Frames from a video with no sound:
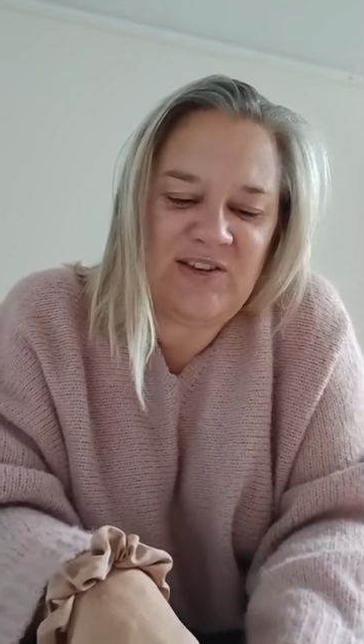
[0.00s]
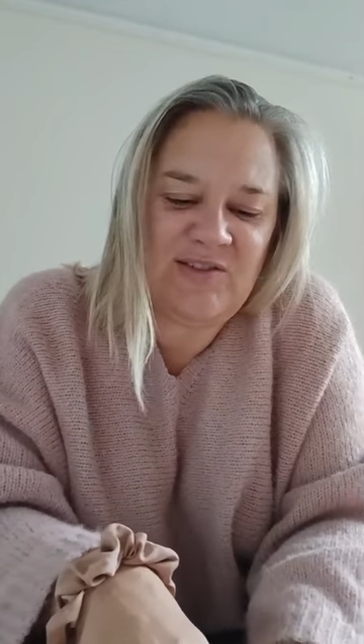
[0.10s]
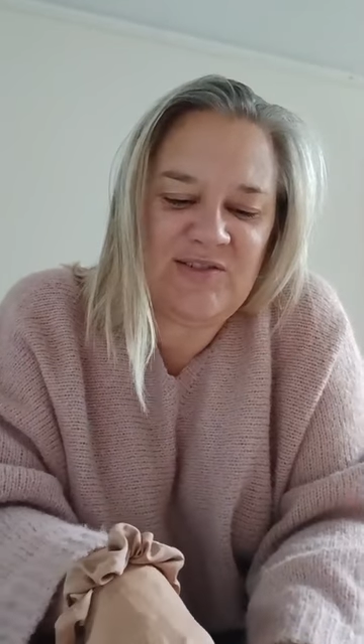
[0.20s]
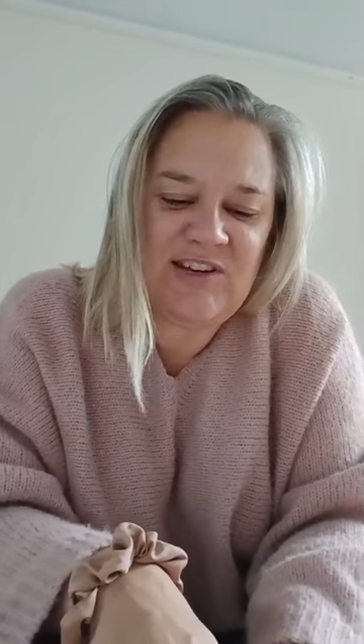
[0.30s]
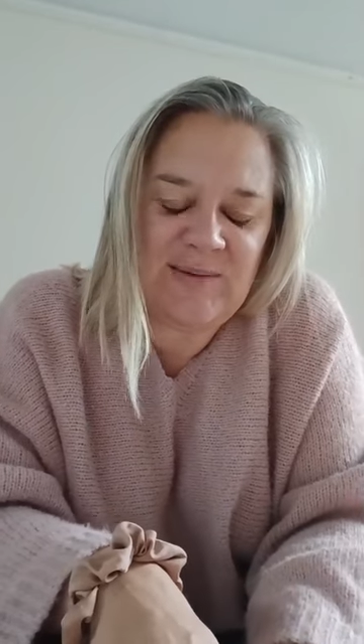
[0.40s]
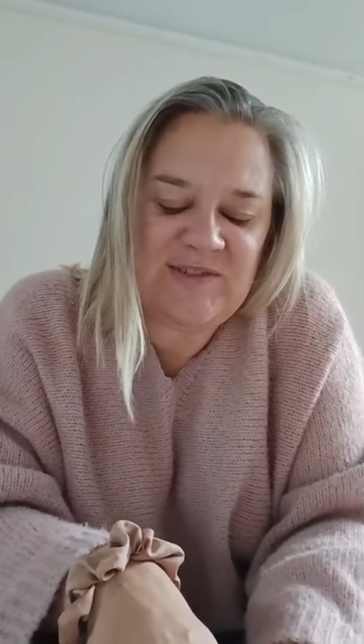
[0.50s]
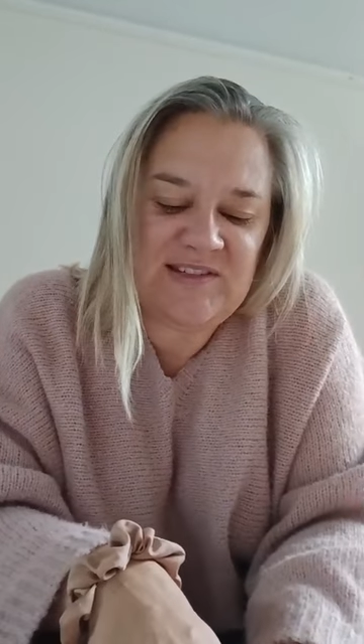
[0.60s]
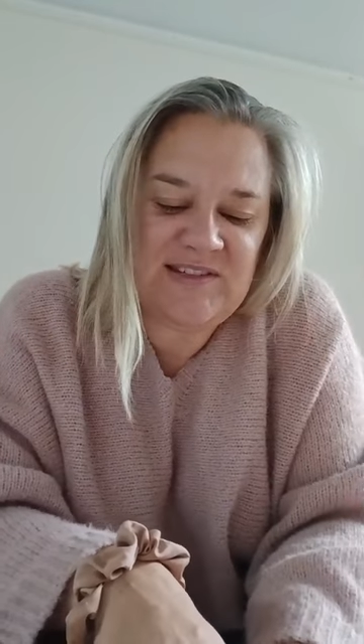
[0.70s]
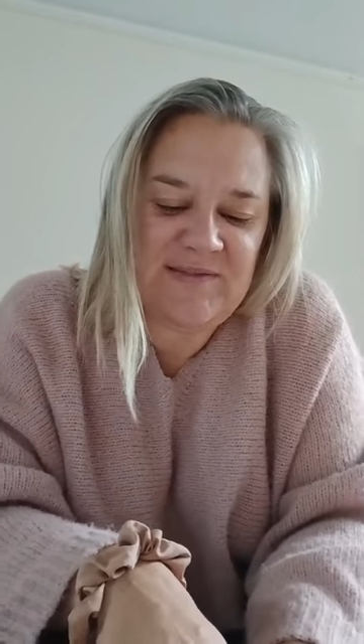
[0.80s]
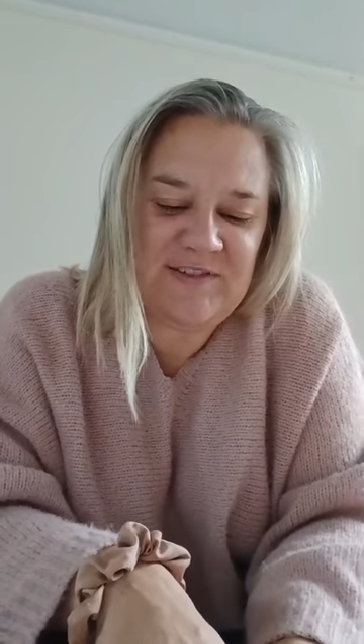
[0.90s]
chapter
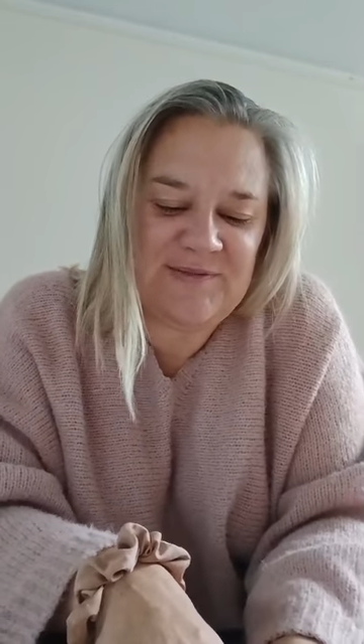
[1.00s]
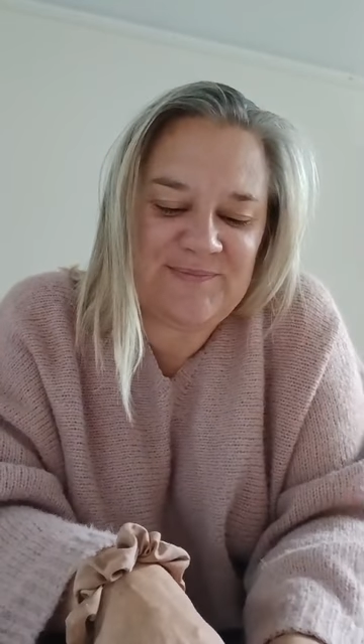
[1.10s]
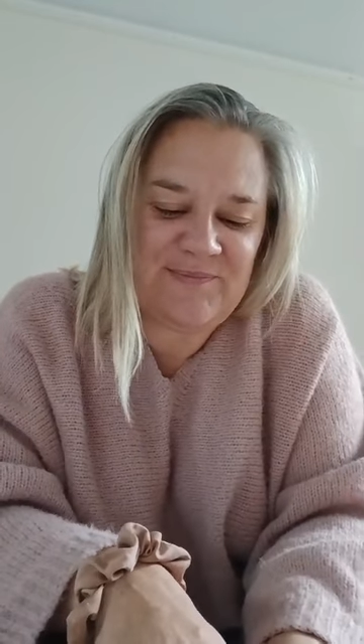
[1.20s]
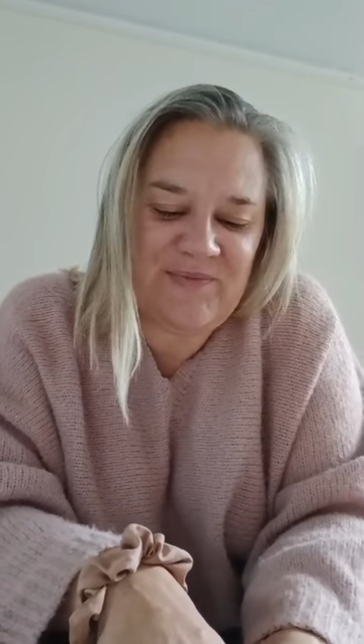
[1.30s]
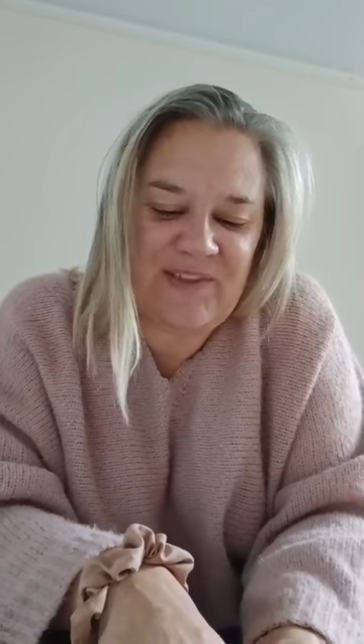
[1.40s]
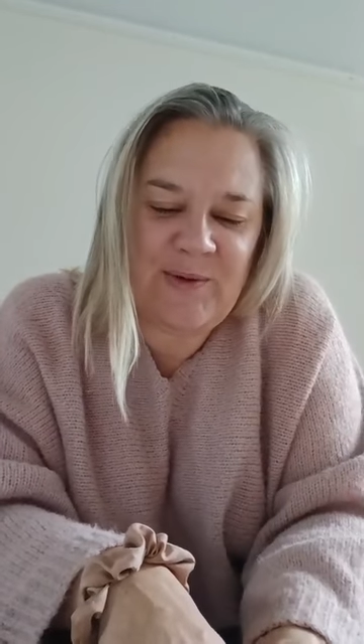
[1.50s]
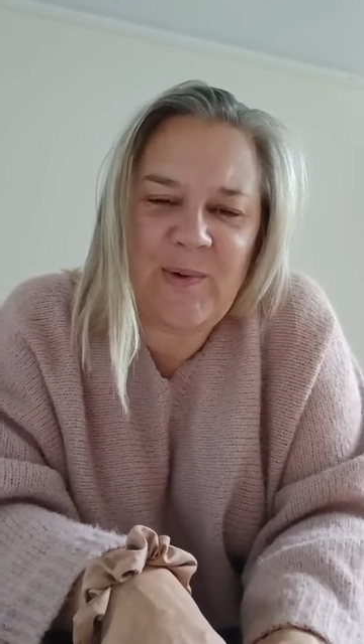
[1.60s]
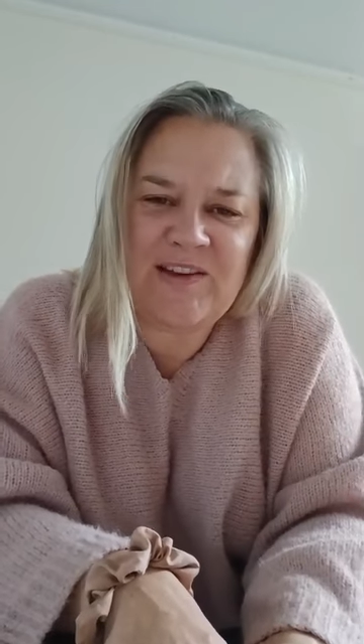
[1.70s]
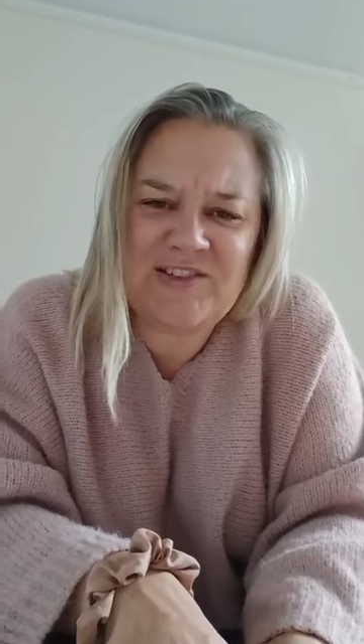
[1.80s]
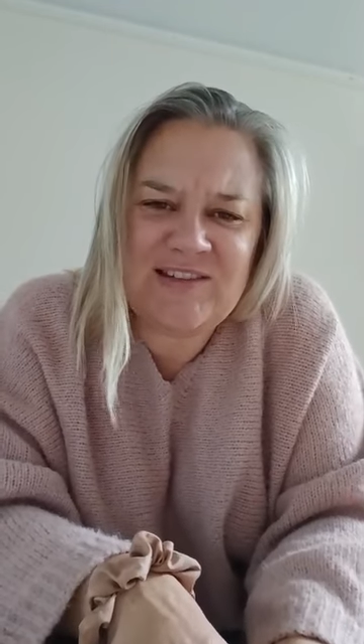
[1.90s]
7,
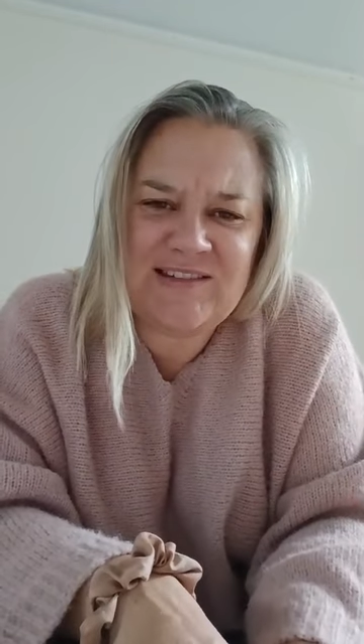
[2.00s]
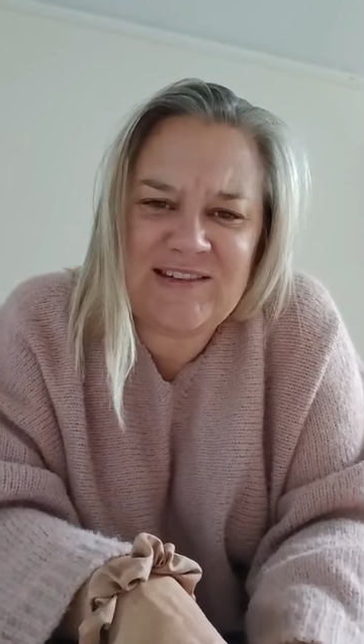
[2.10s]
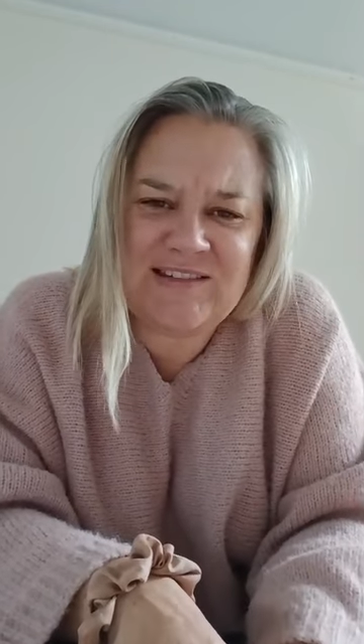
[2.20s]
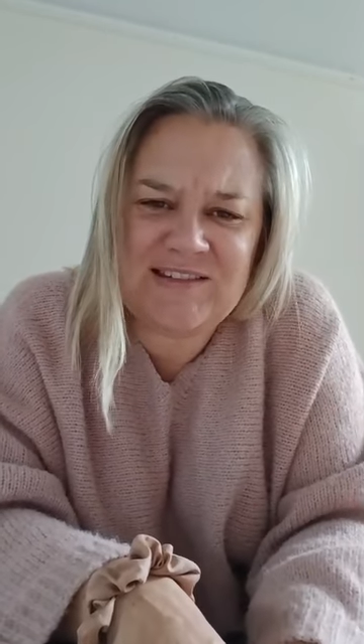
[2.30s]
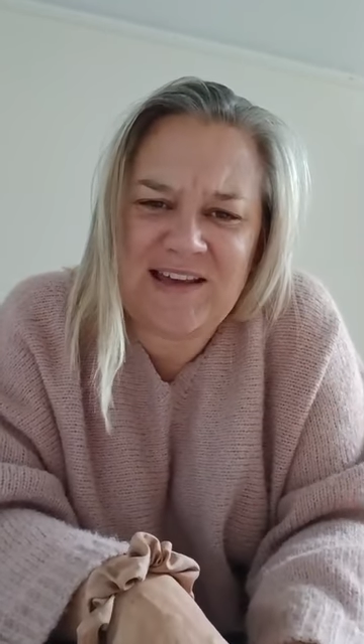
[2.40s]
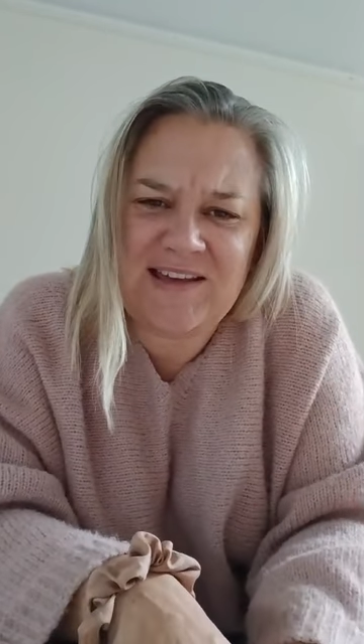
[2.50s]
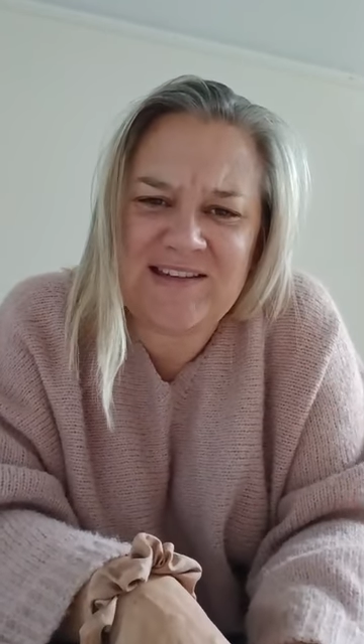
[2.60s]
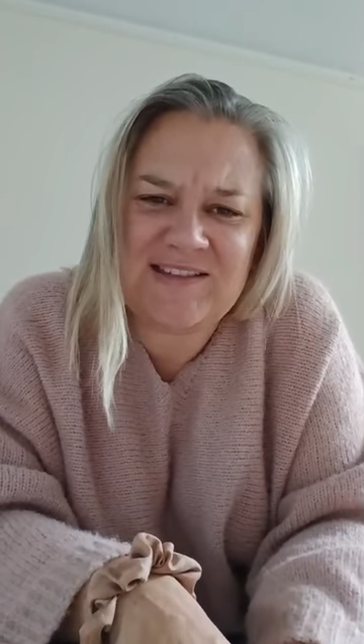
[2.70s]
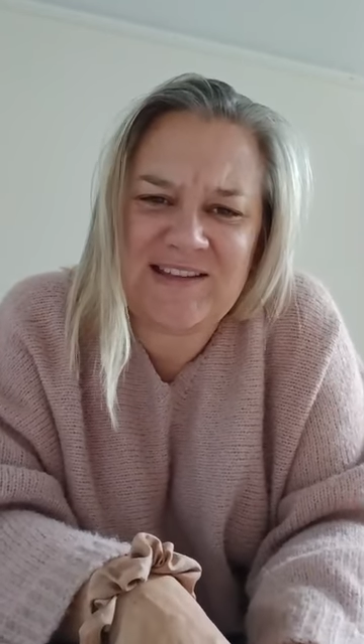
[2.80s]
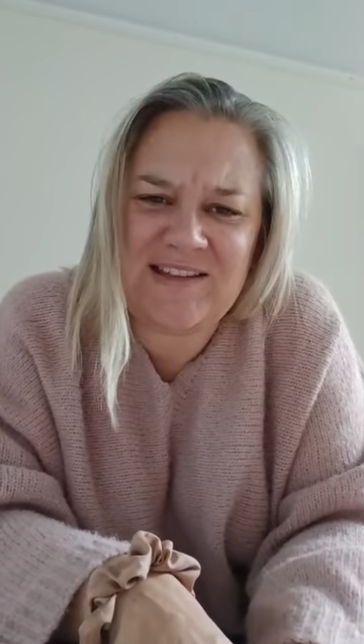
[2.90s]
where Jesus
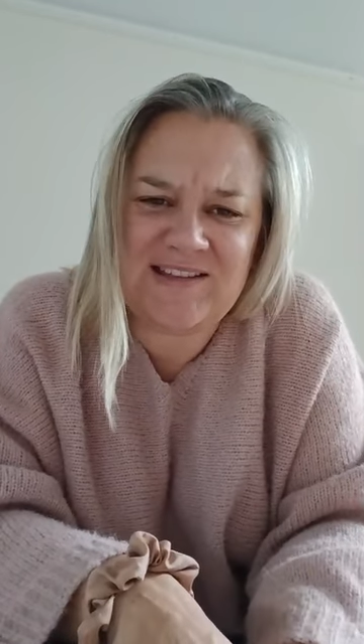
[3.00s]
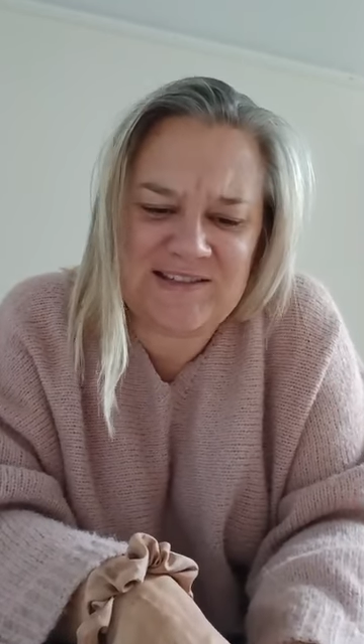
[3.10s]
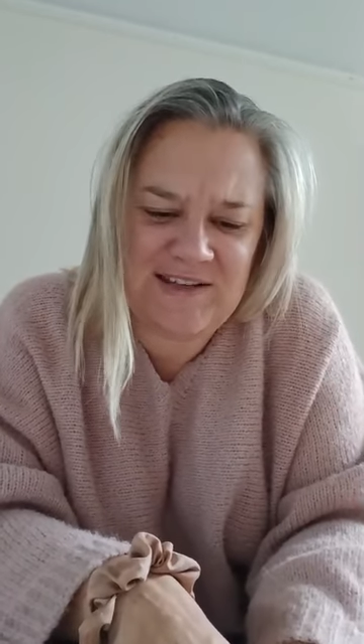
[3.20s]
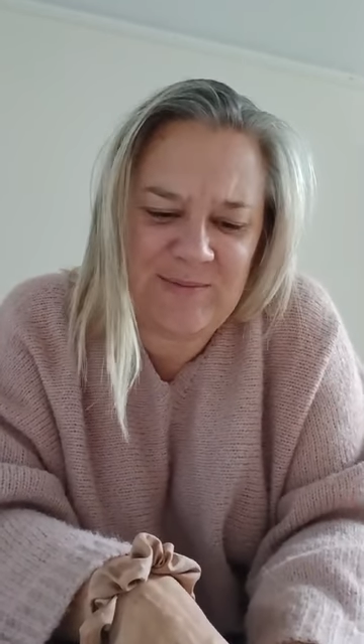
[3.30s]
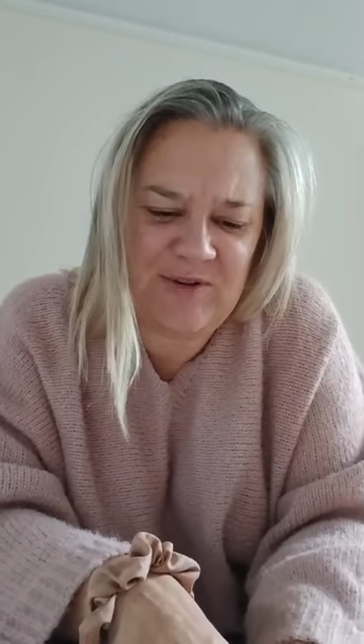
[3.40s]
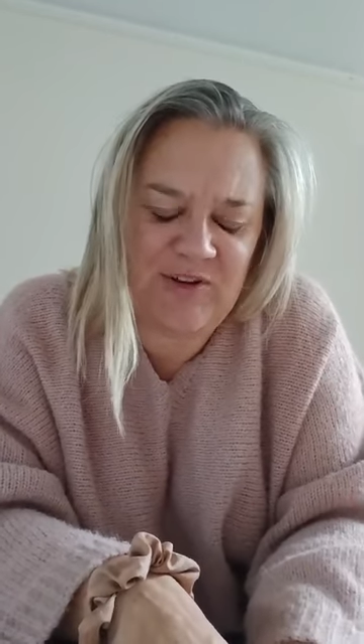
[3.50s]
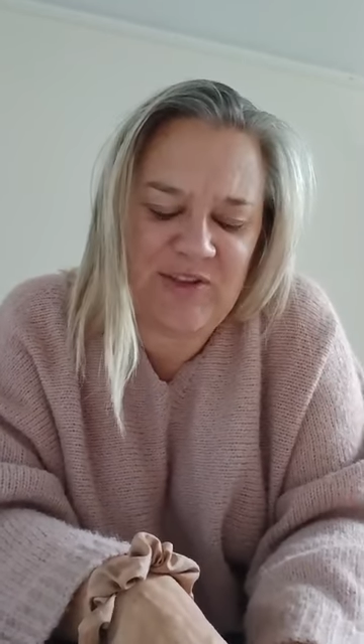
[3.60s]
says in the Sermon on the